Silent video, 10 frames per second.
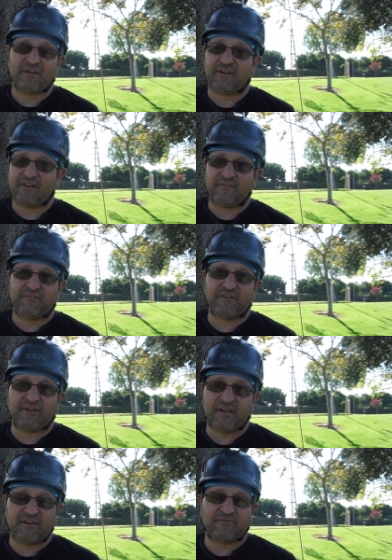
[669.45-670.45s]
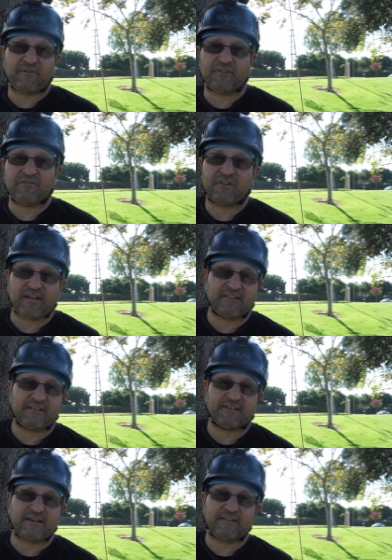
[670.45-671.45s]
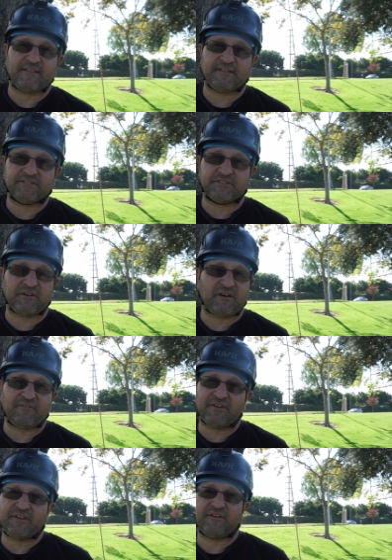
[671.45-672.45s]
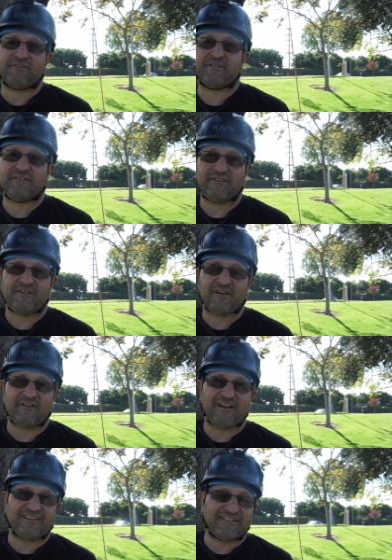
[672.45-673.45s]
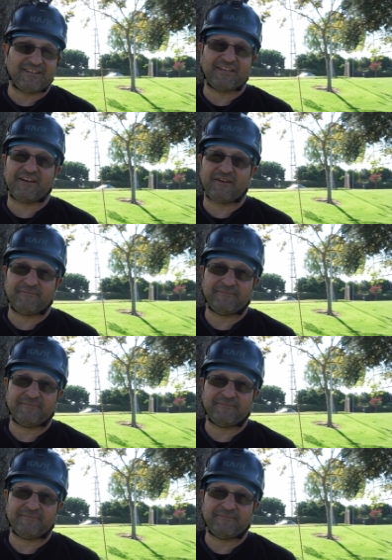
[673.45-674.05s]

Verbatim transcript: And if you have friends who like this kind of thing, share our videos. All right, take care.